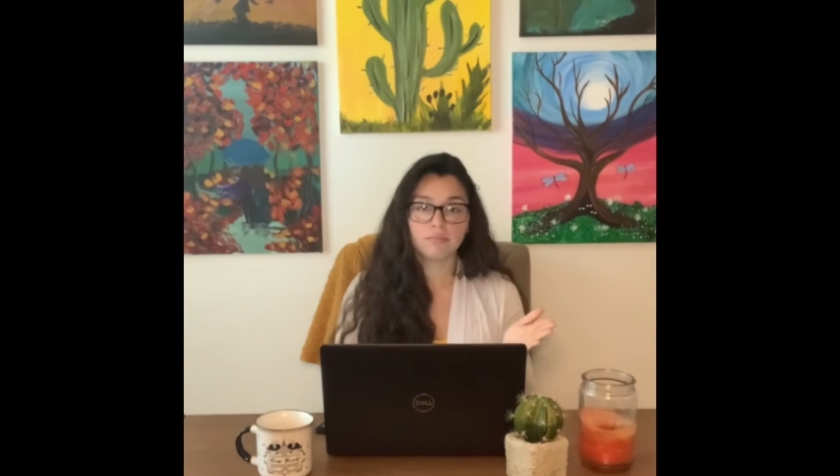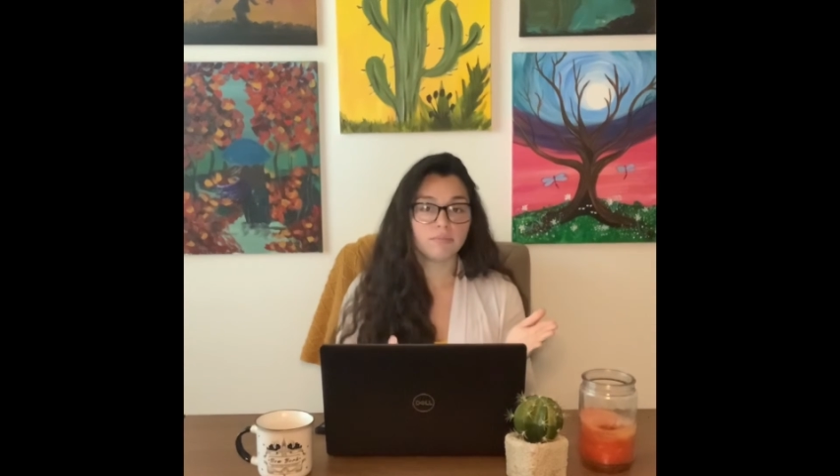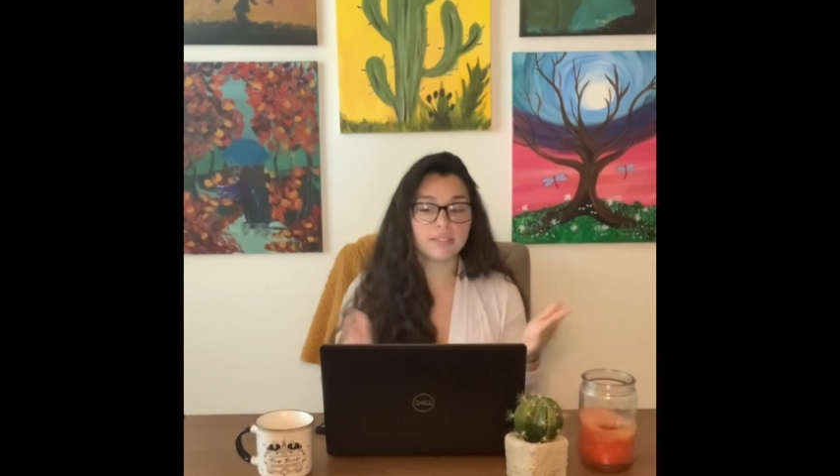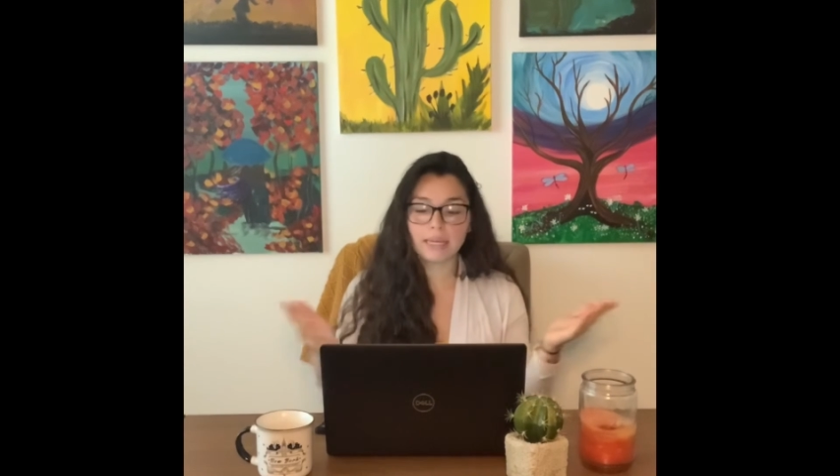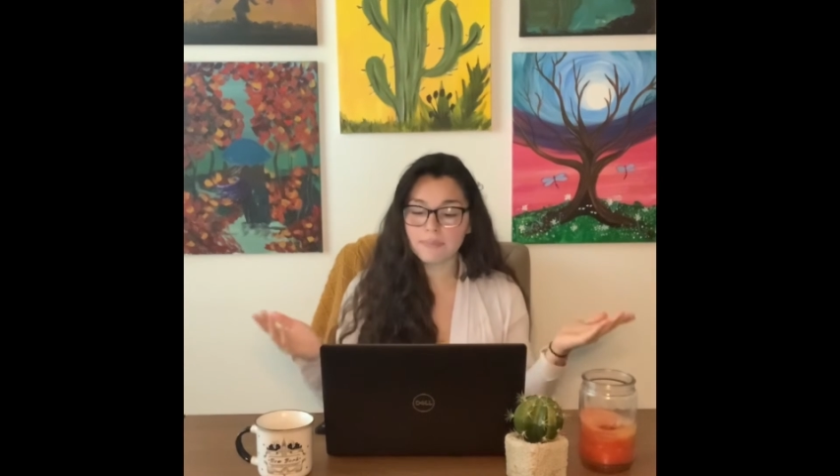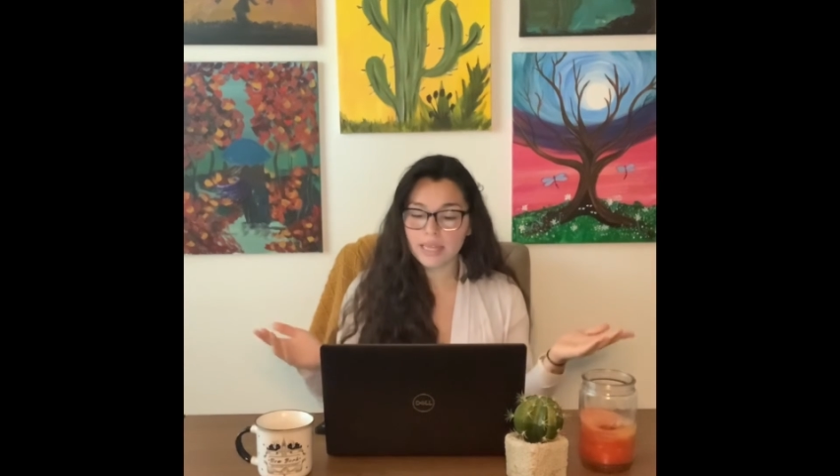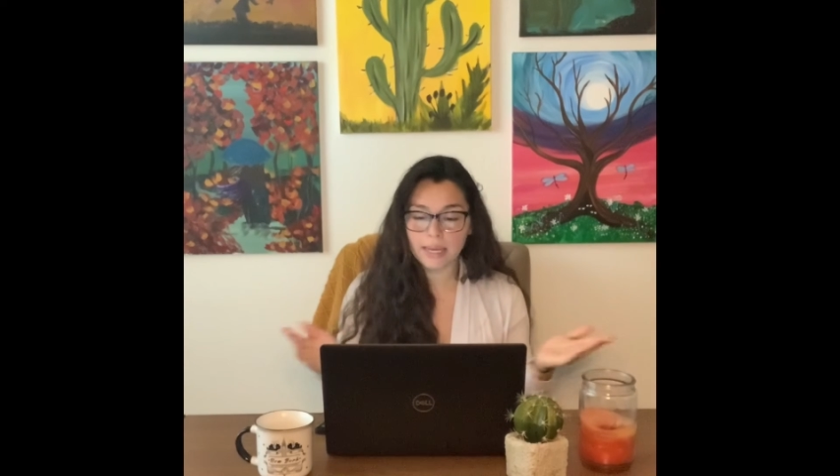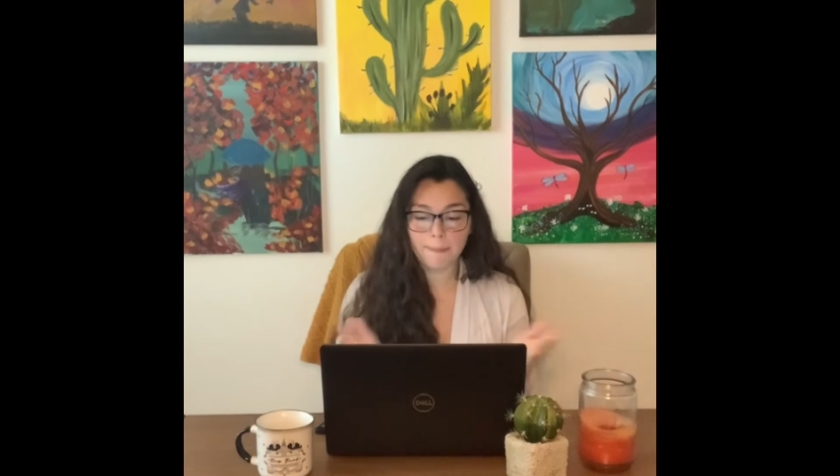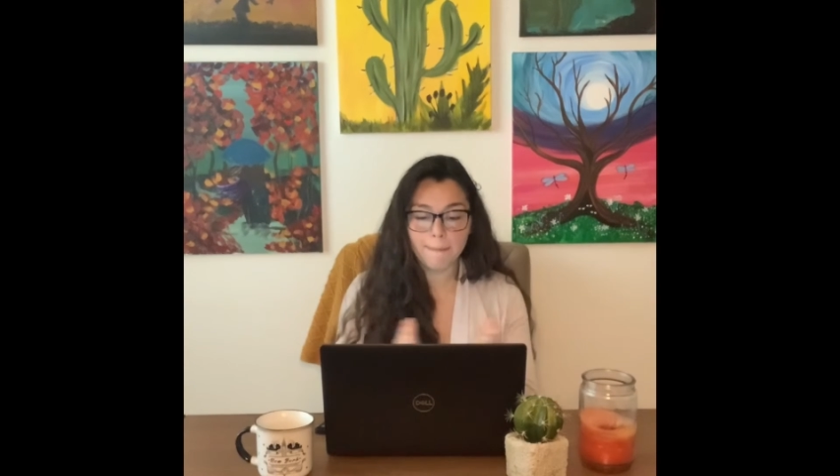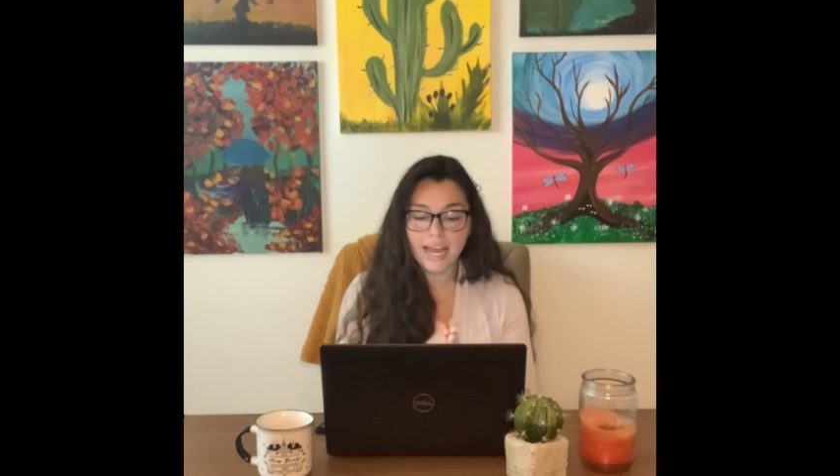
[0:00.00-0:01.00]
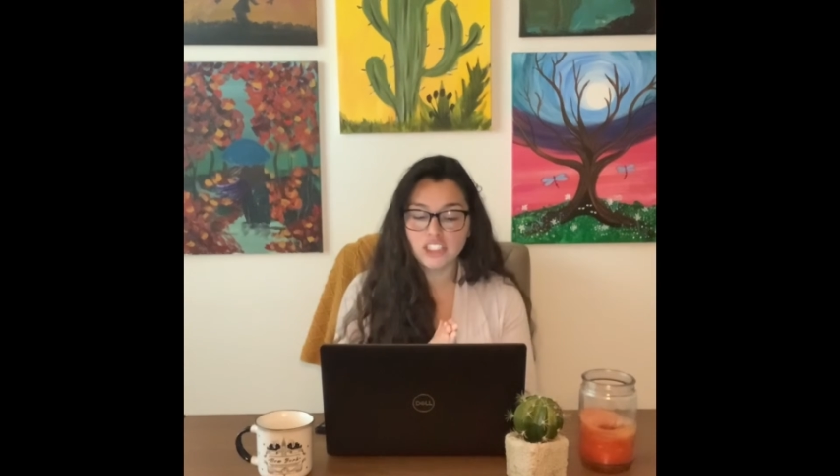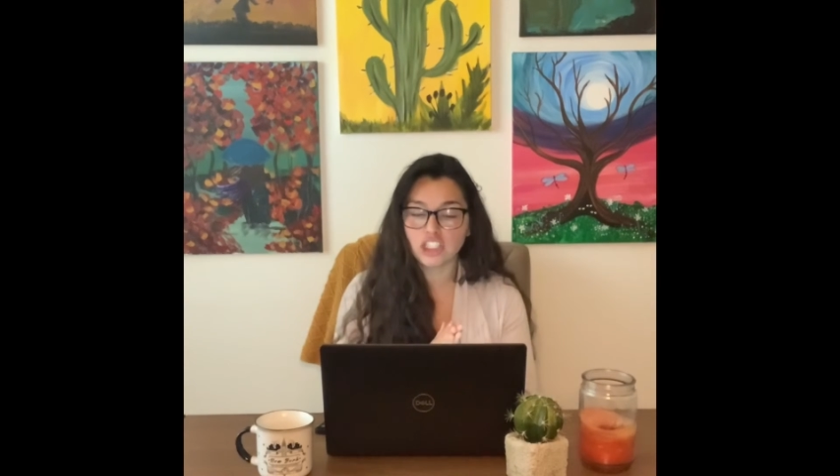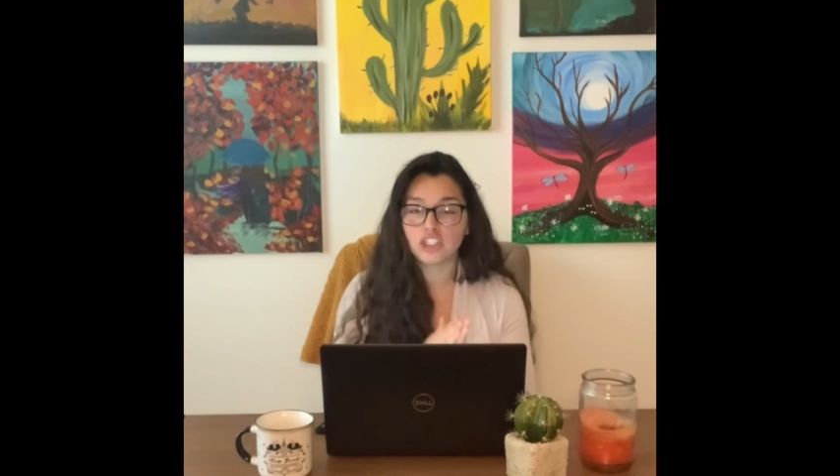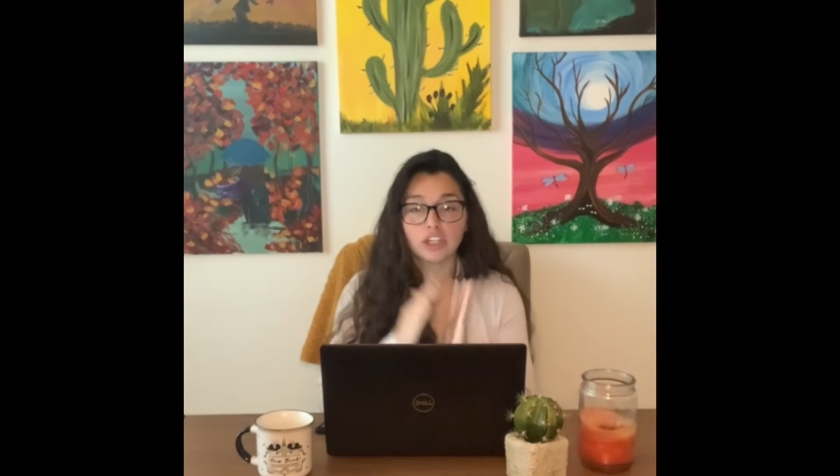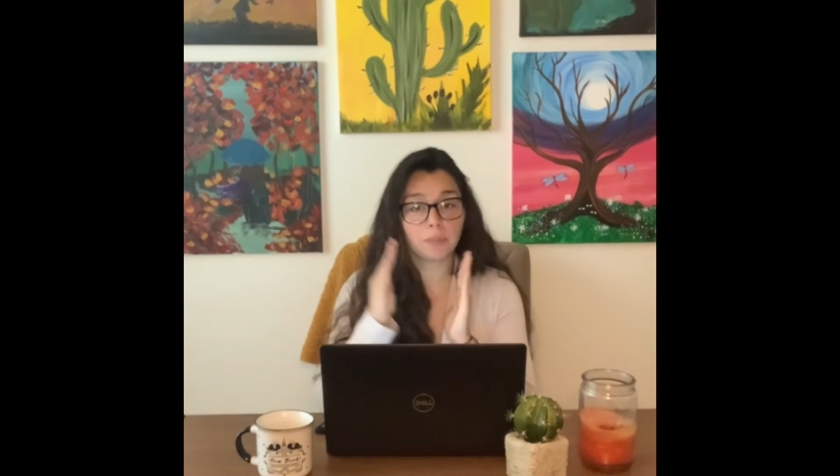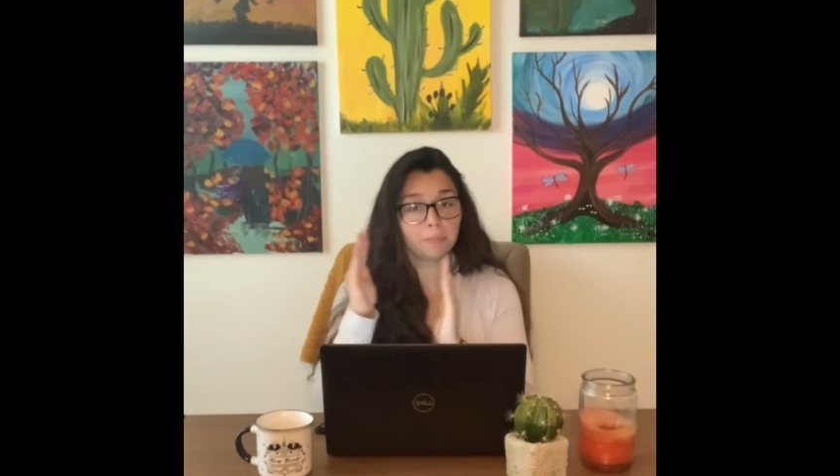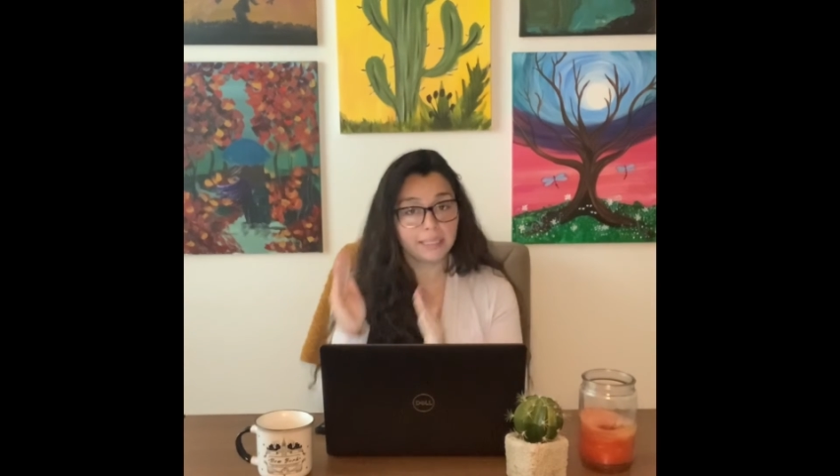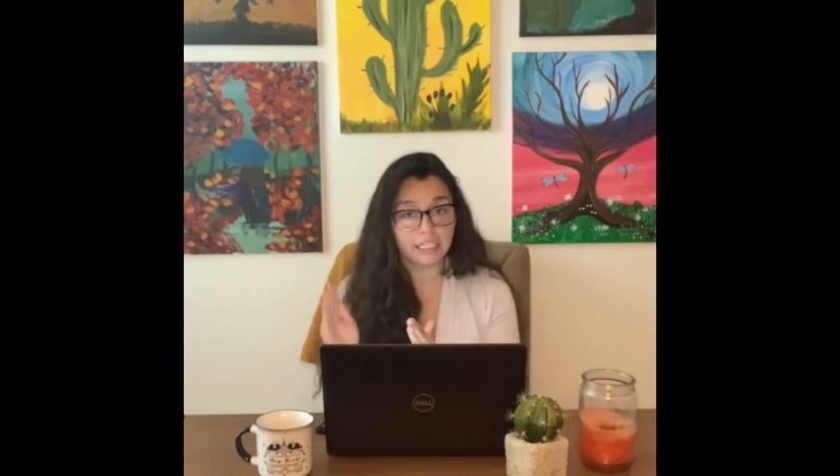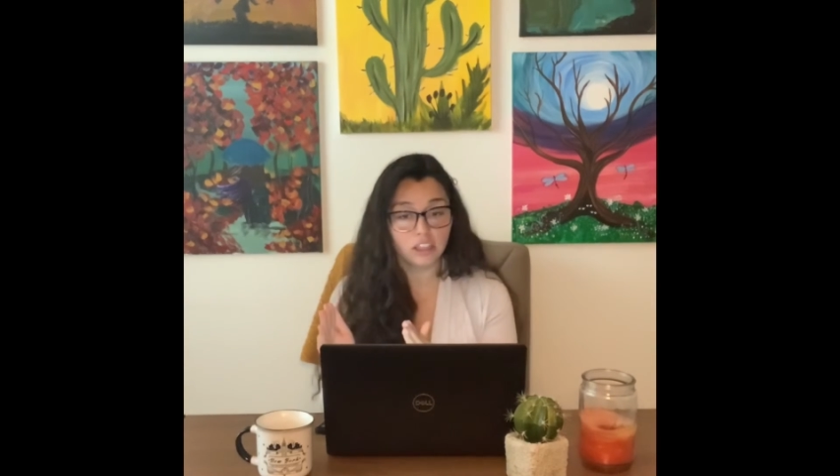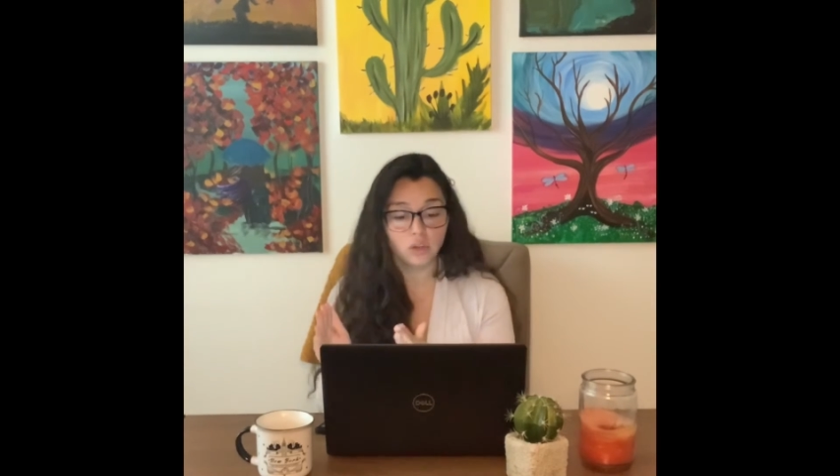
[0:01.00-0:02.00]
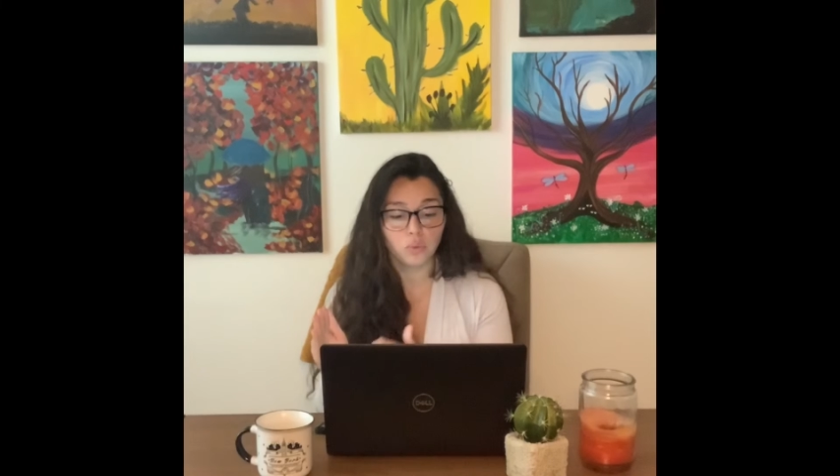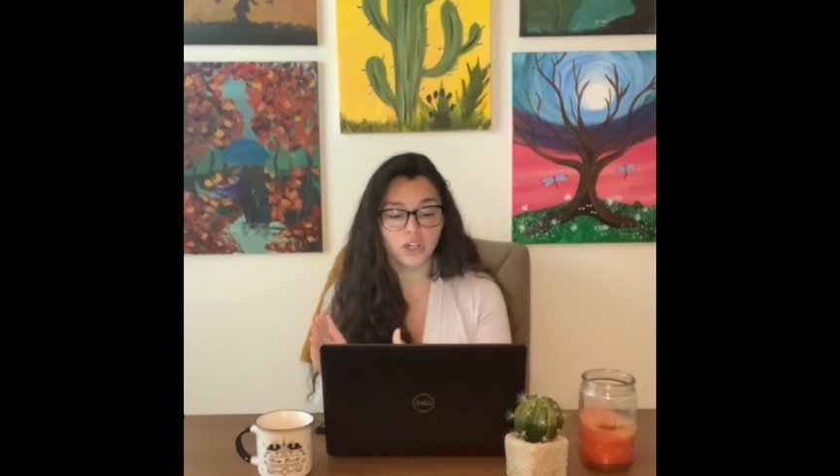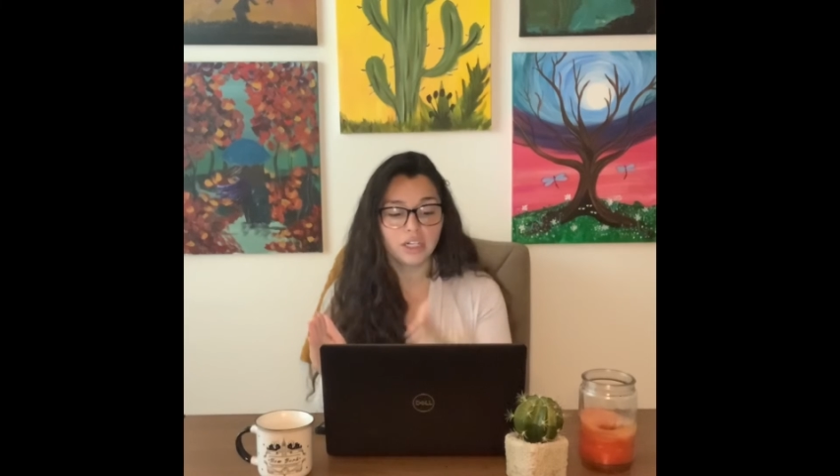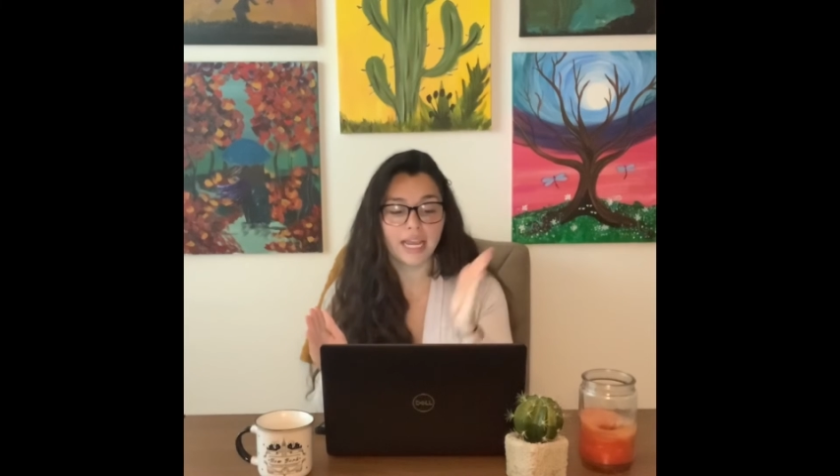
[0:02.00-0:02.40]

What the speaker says: Same thing, matching. You're completing the word